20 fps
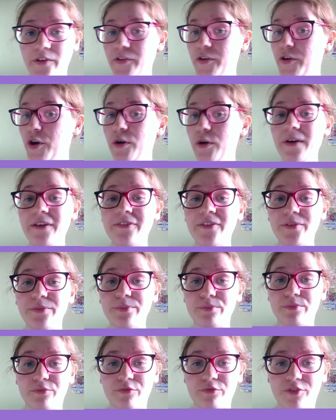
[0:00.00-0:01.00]
Whoever
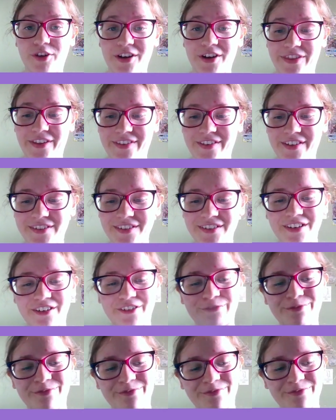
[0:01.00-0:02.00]
wrote this, I don't know
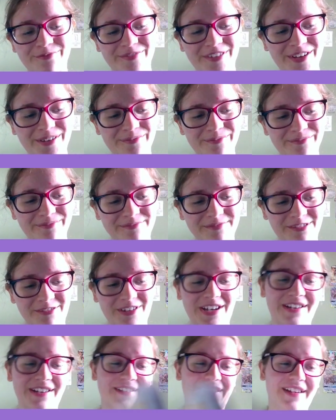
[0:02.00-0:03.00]
if
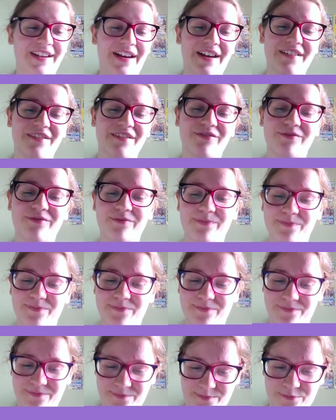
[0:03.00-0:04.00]
Maria Diaz
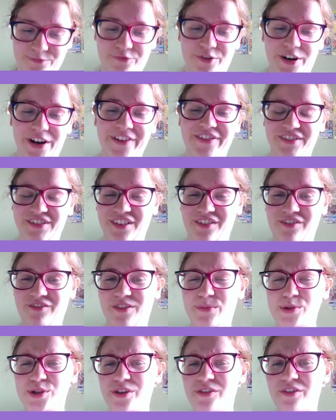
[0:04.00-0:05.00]
wrote the
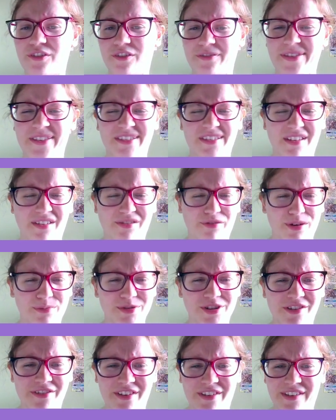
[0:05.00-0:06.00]
descriptions or if the
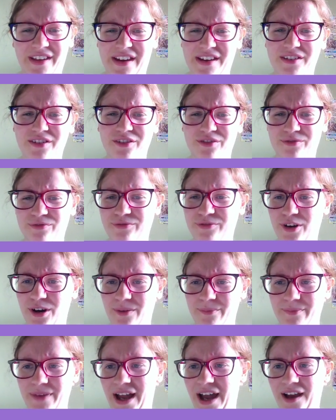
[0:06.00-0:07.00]
descriptions are taken
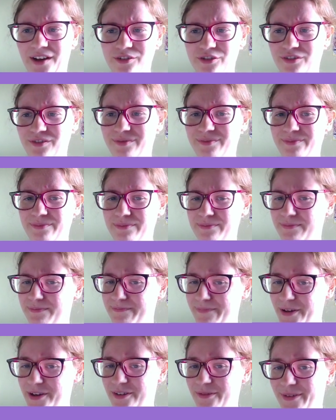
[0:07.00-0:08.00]
from actual
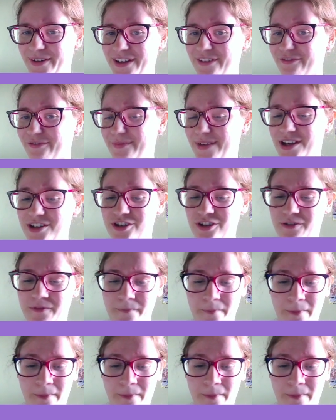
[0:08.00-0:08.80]
Pokemon information,